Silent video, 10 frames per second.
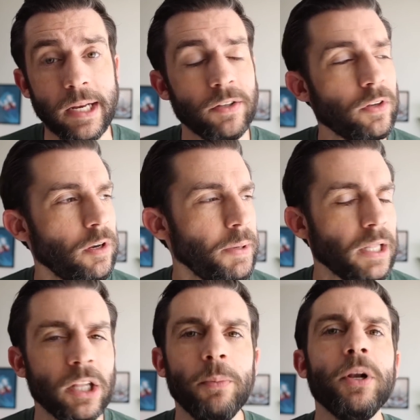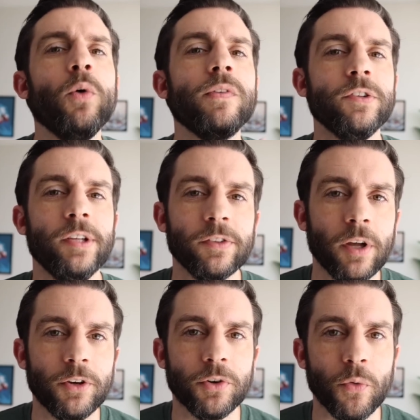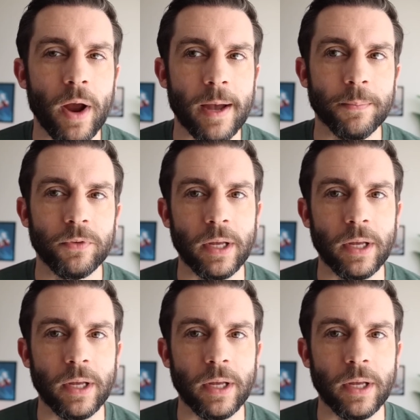It's going to be a little bit over 600 grams,